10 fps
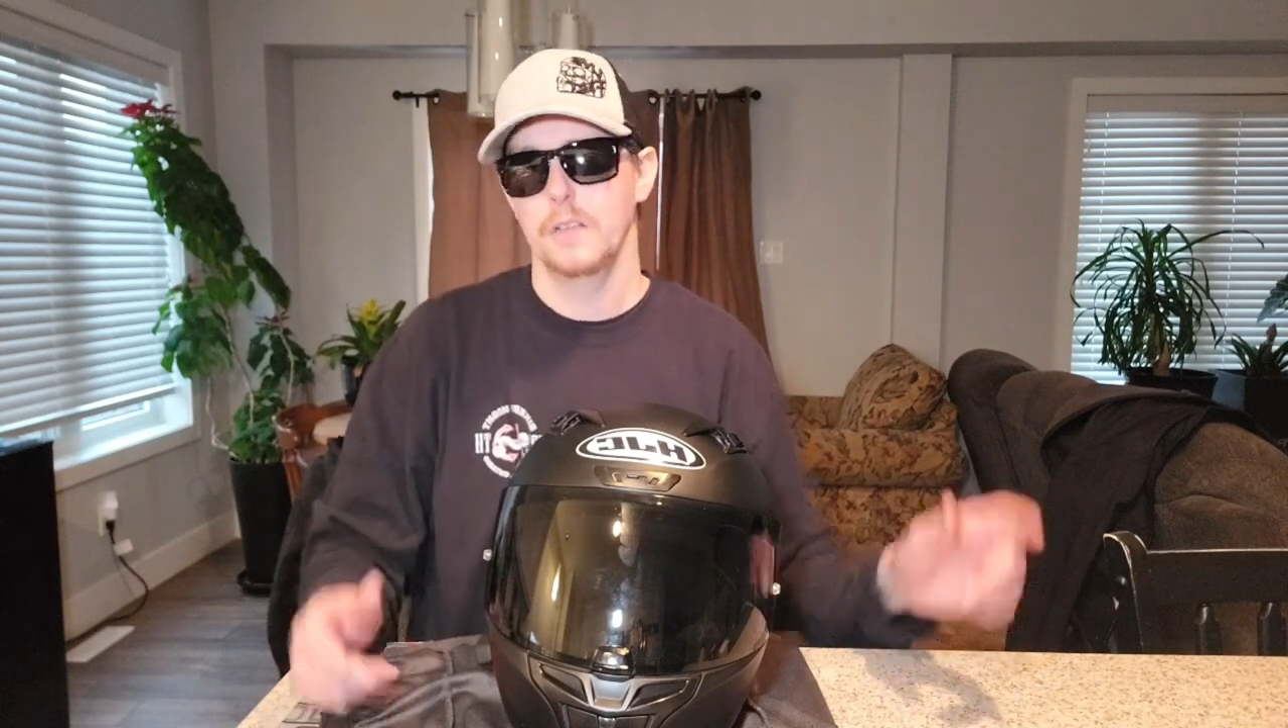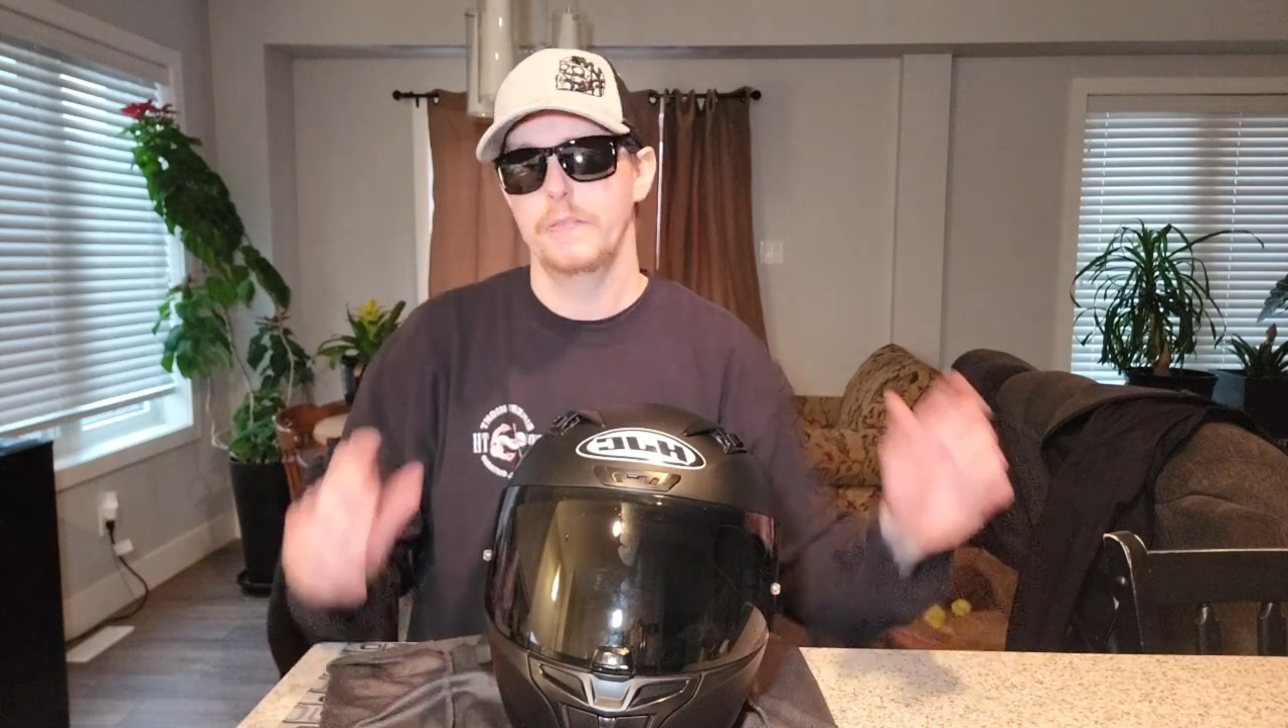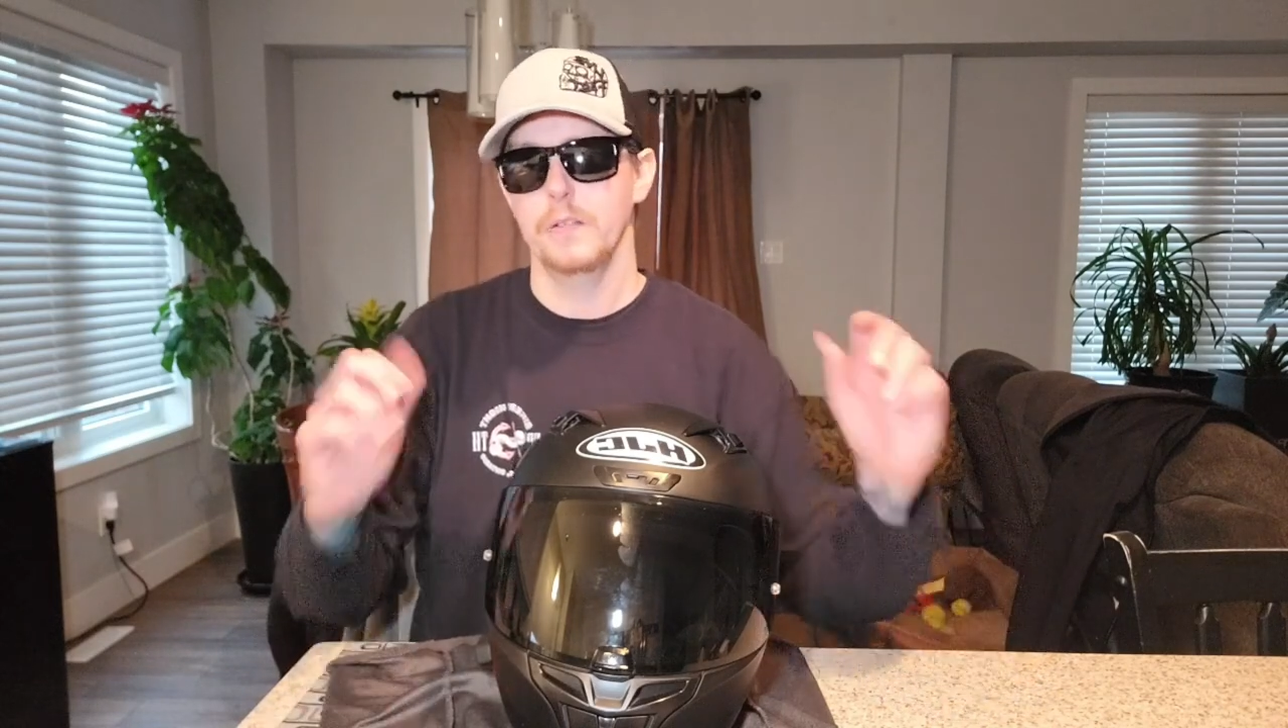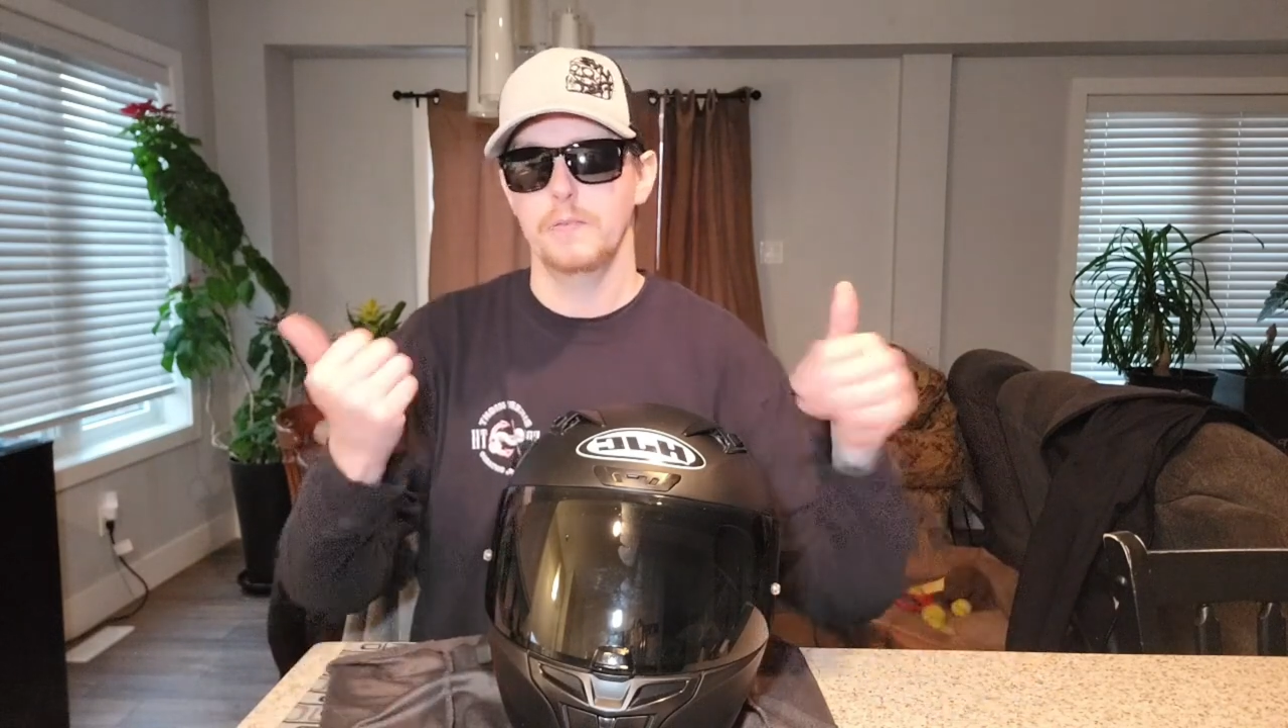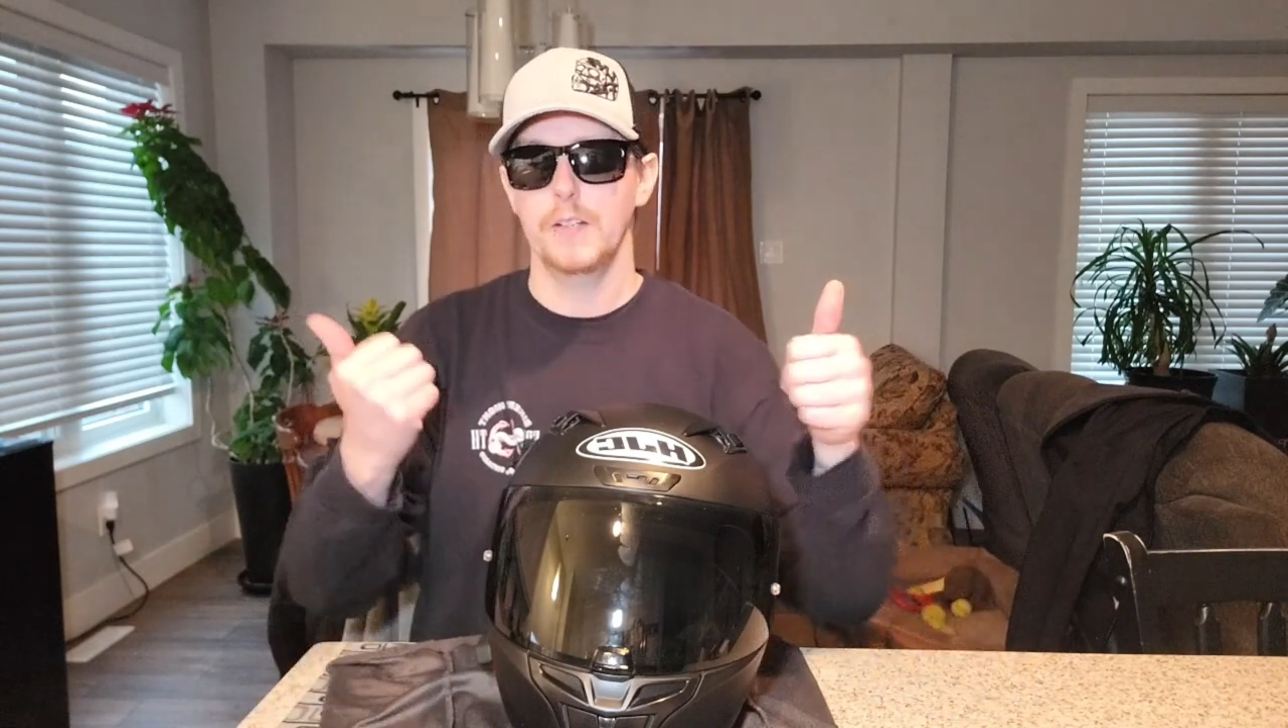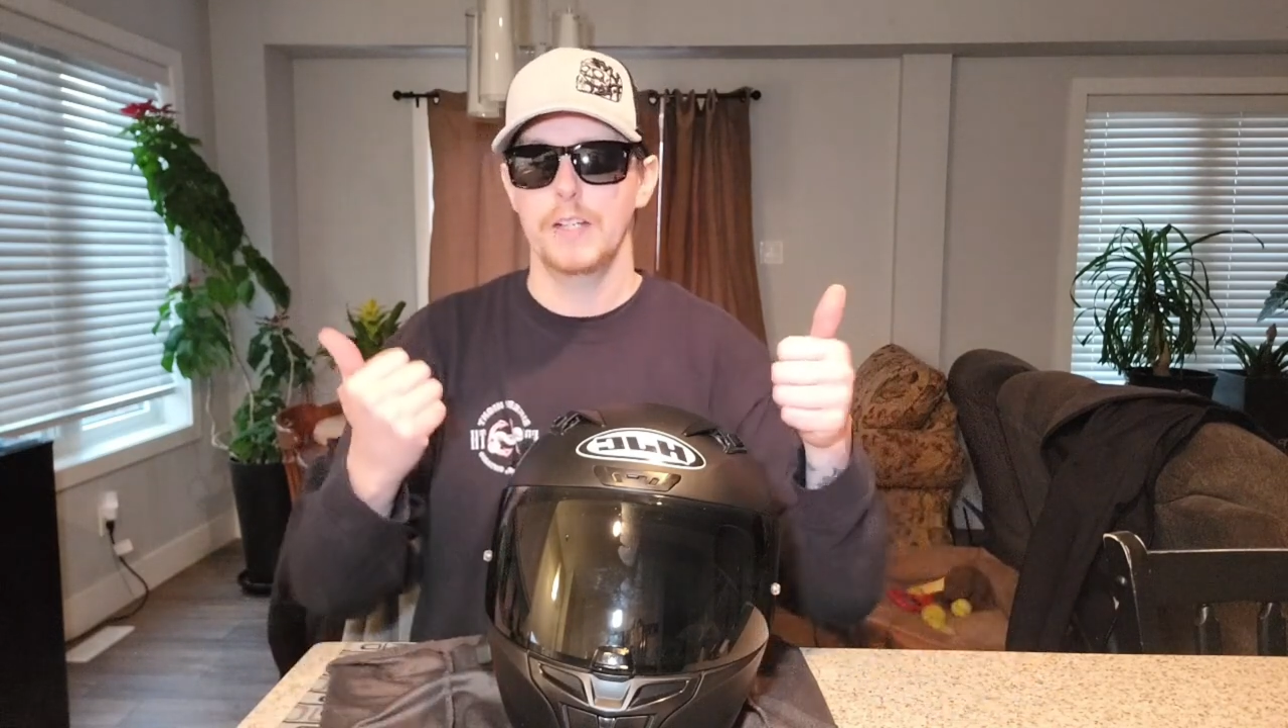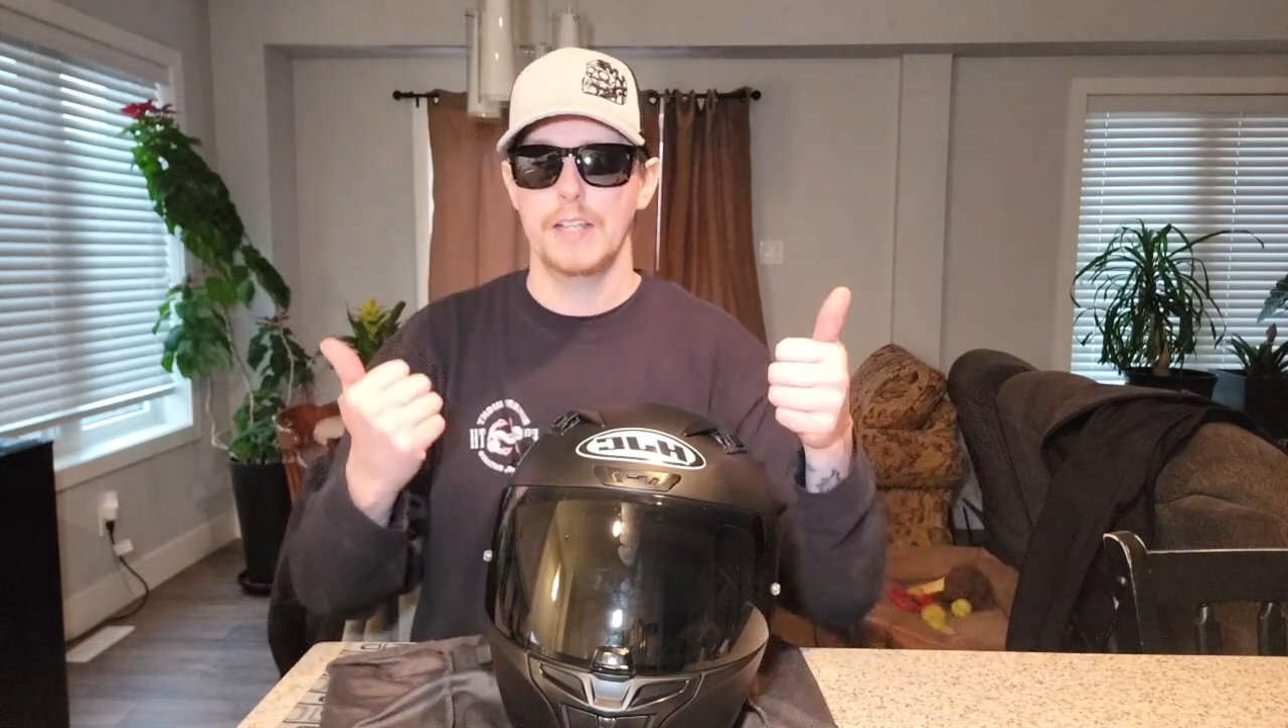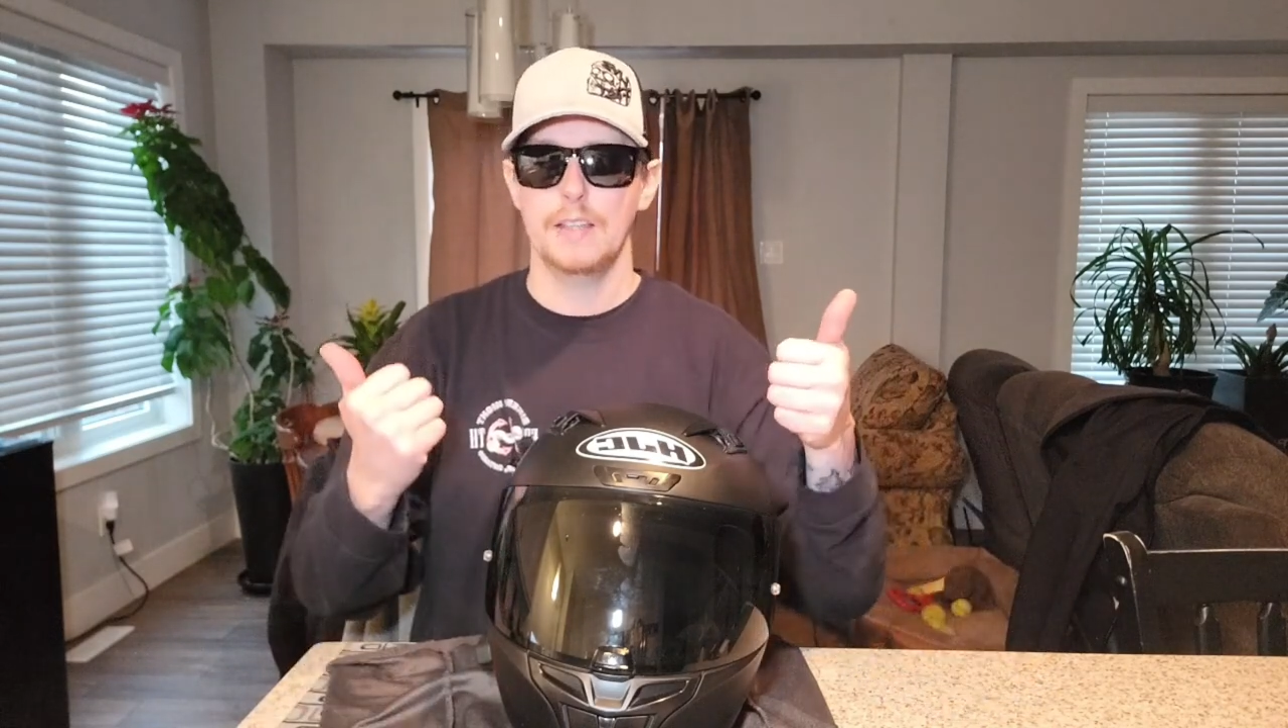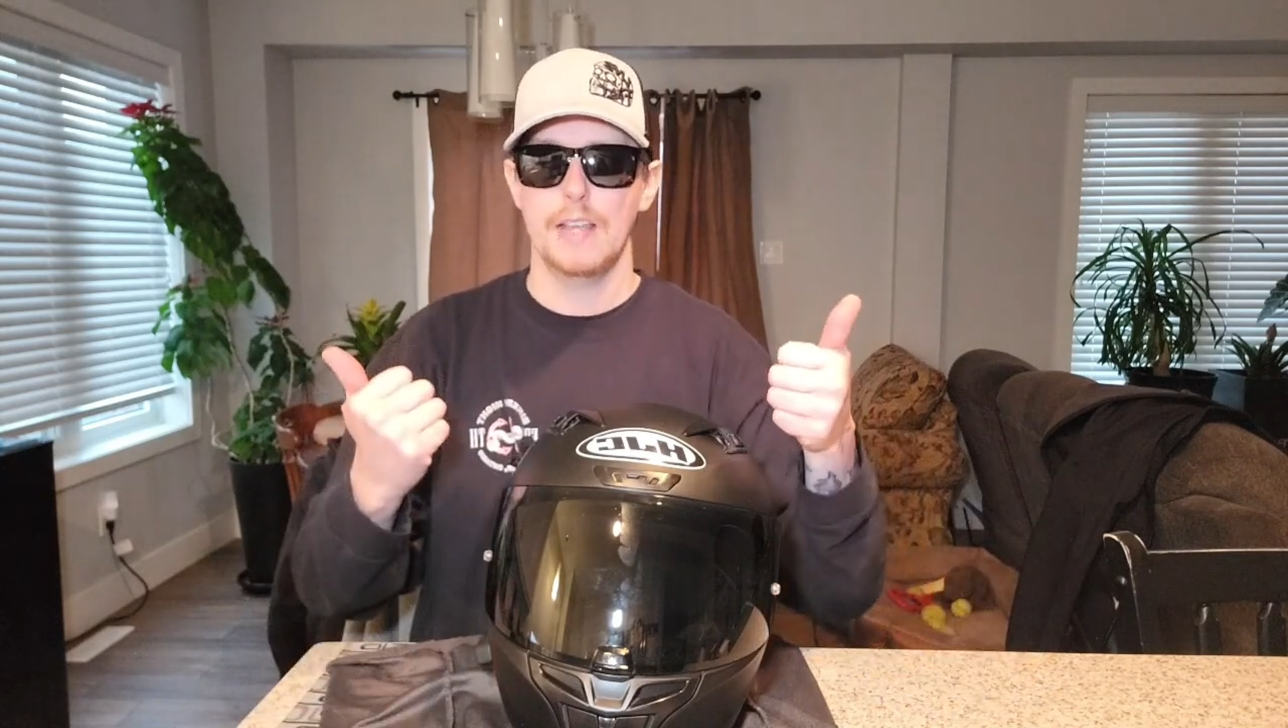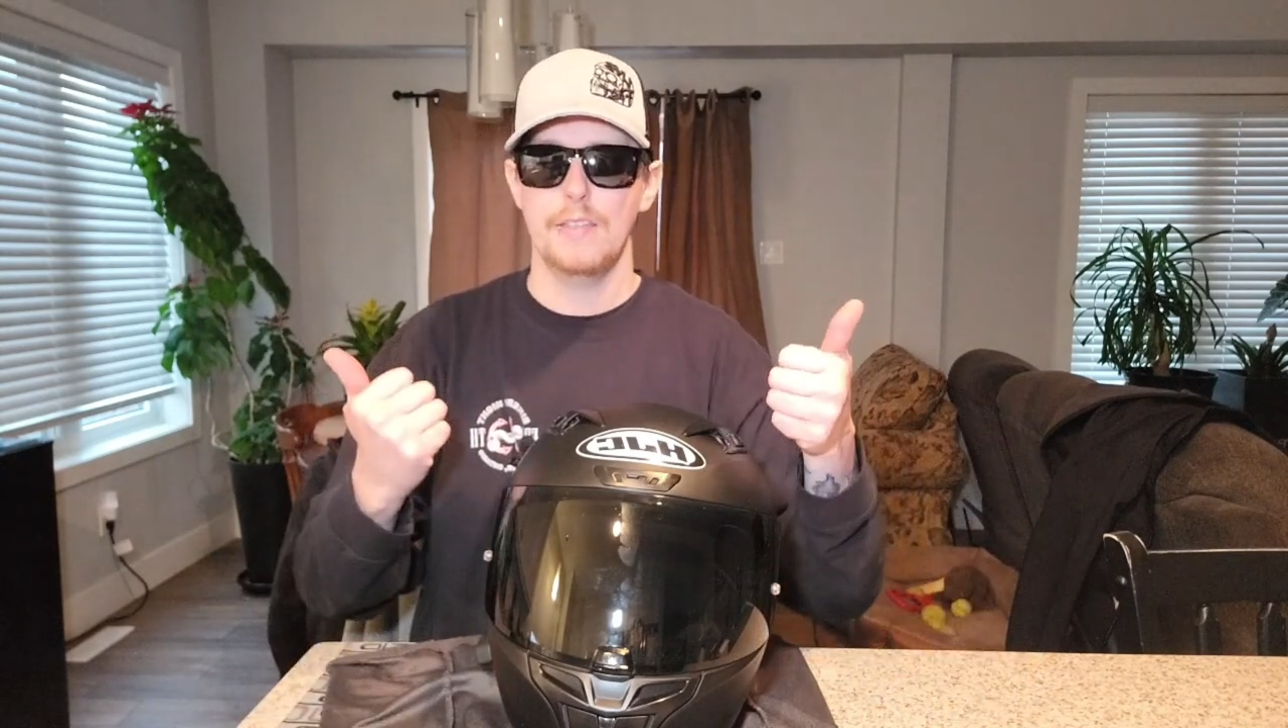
feel free to hit